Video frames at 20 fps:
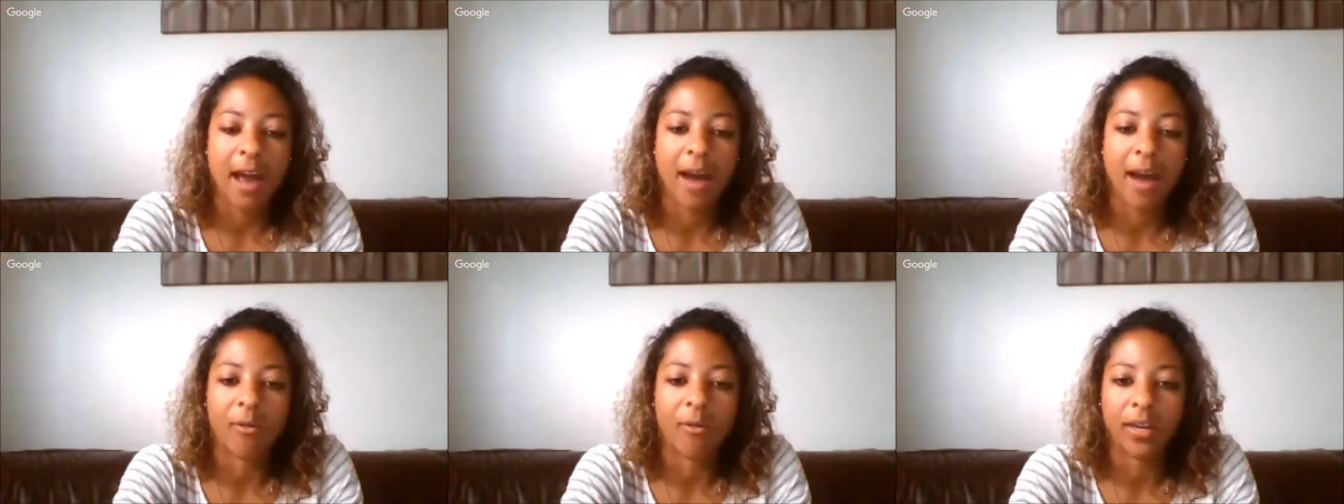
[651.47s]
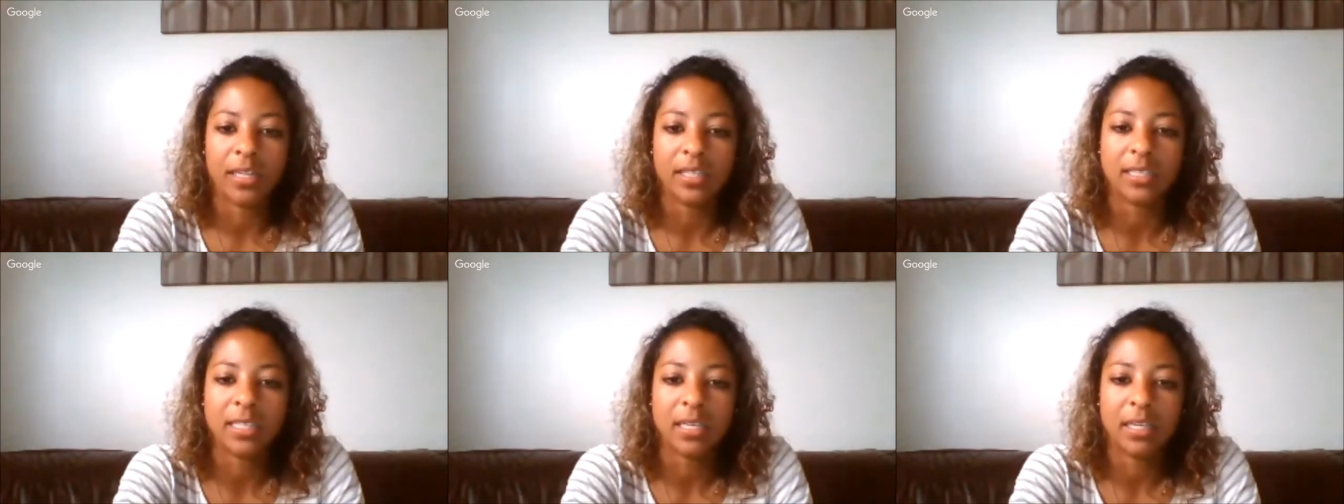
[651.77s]
I
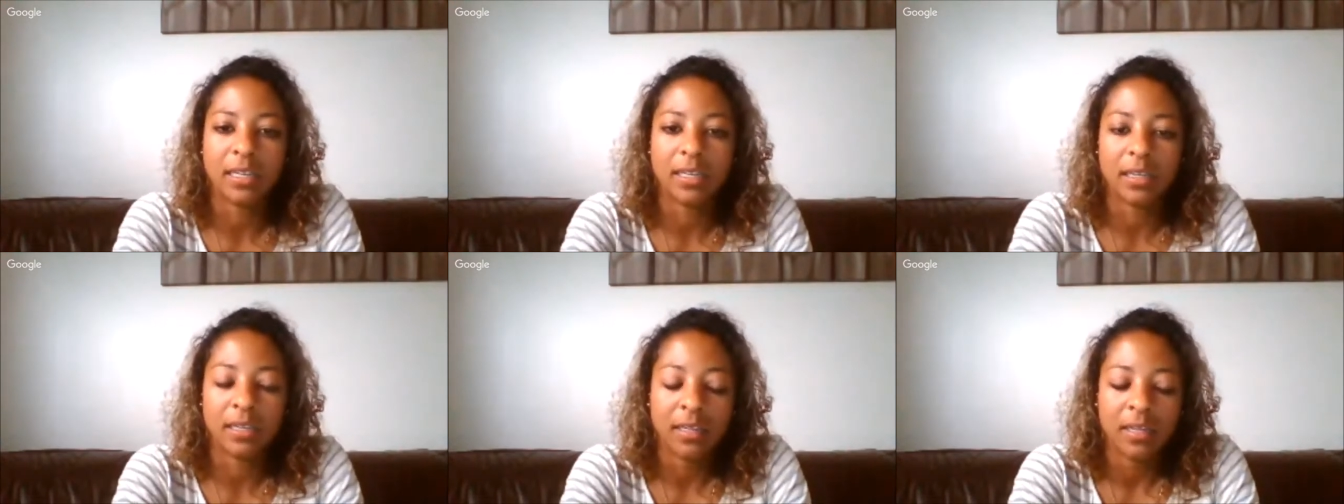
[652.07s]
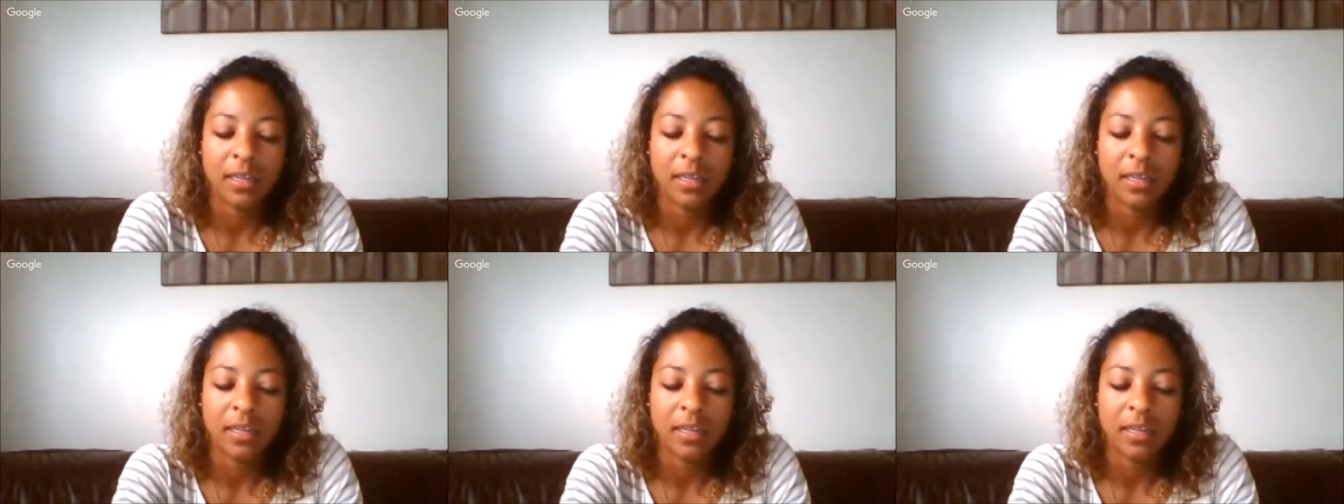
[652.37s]
wanted to
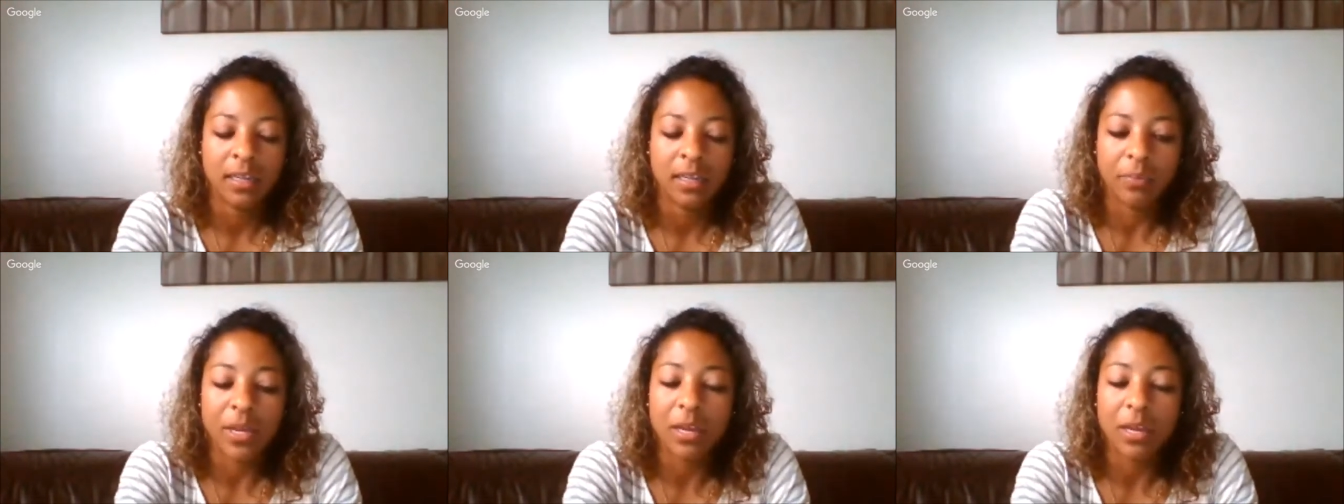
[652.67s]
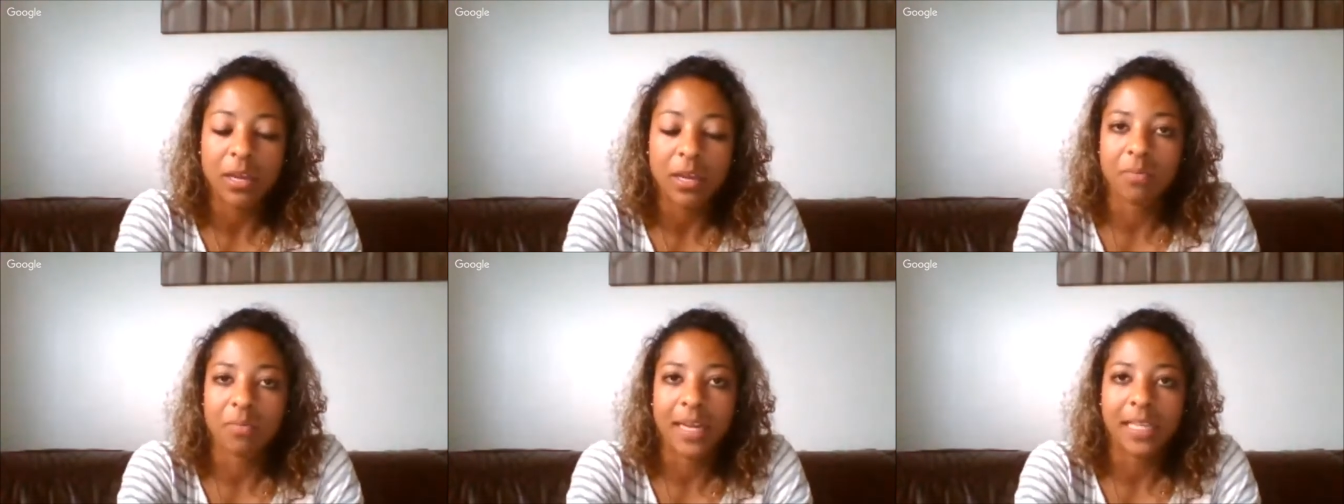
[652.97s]
be
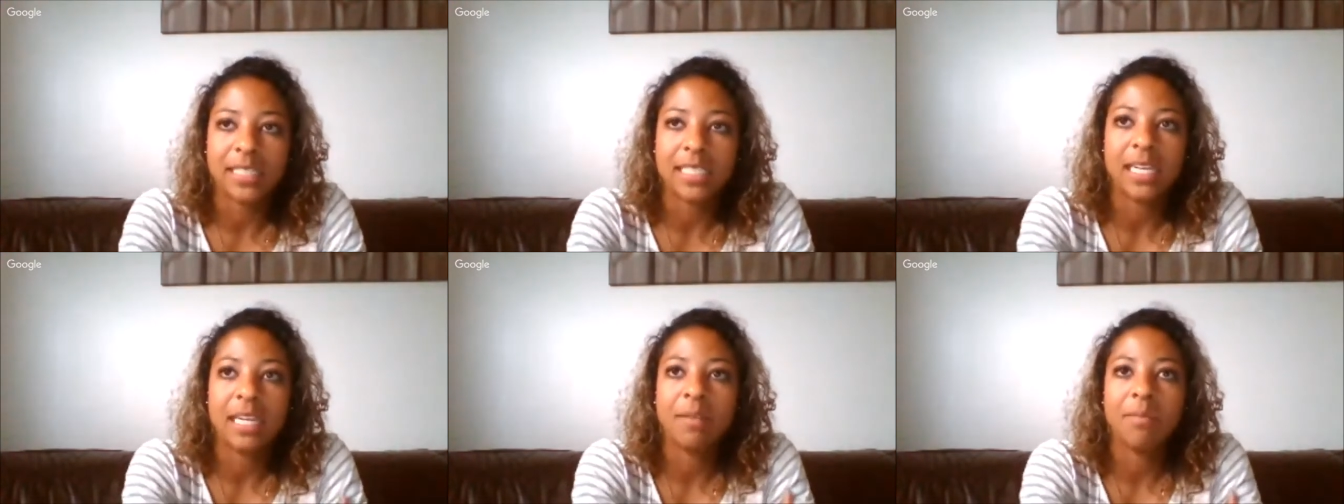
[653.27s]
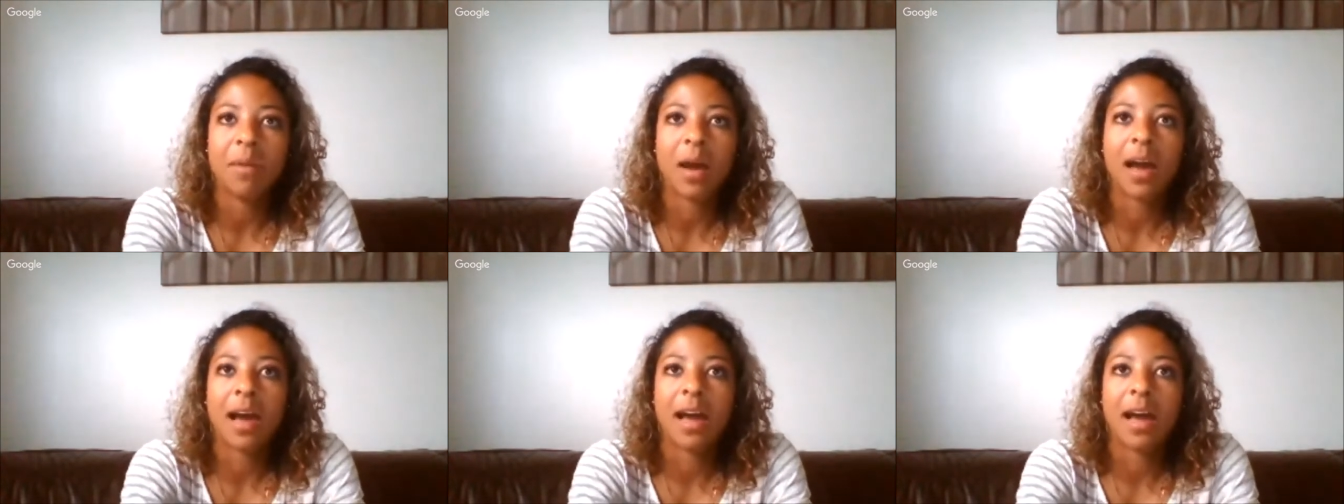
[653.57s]
with my team.